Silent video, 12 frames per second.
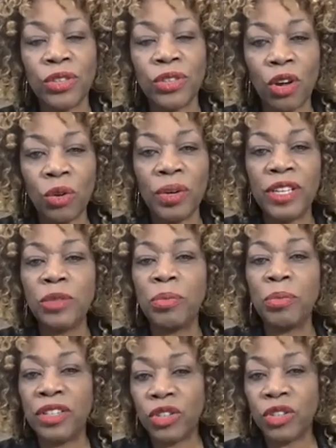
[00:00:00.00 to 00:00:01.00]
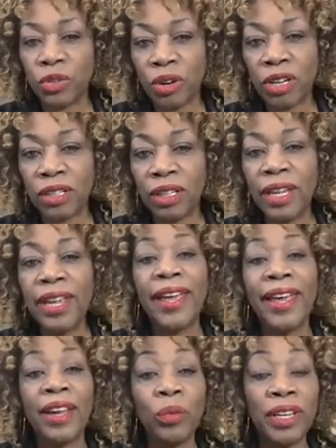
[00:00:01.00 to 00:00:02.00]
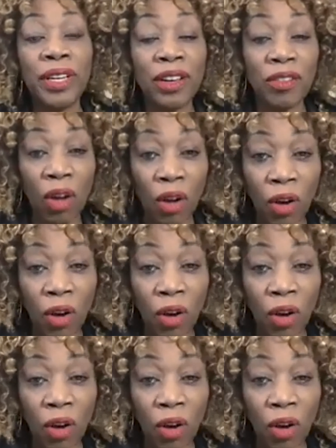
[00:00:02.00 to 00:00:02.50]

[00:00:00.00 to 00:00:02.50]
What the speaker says: There's always been a struggle, and we have